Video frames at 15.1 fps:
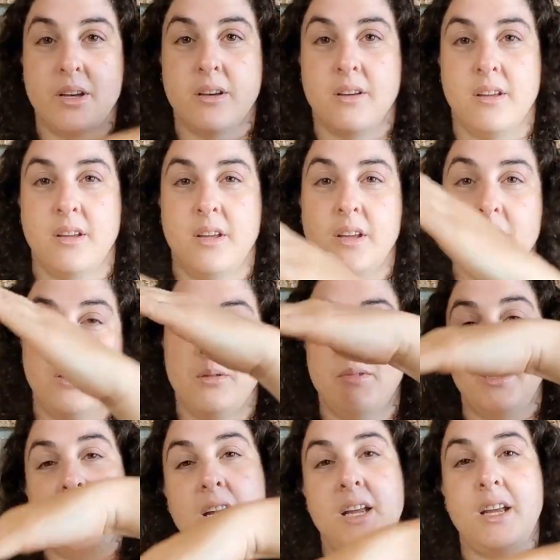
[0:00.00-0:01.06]
You don't
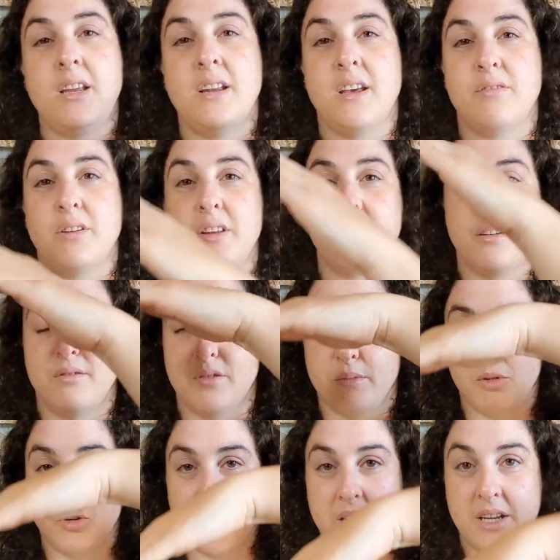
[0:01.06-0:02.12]
want to lead everything from
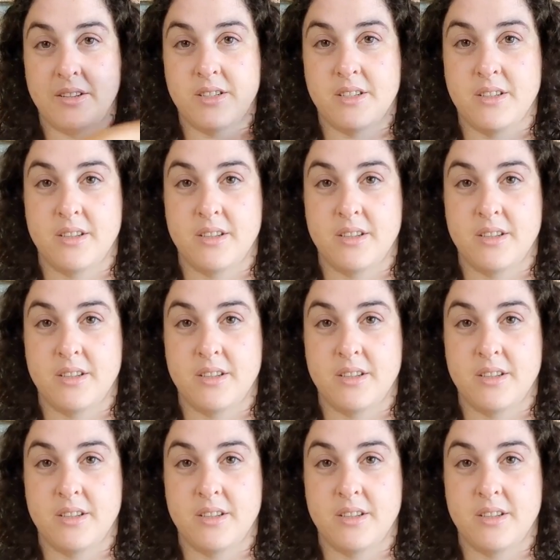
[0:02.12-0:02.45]
your head.